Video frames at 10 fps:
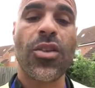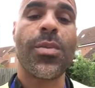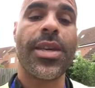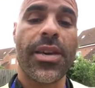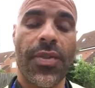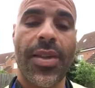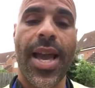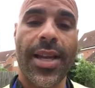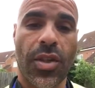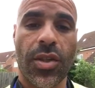and you'll be given
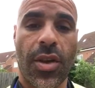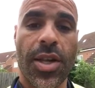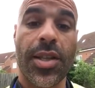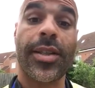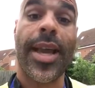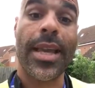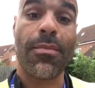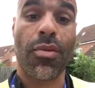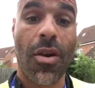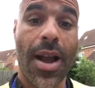the exercise the day
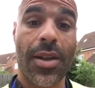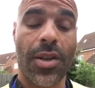prior.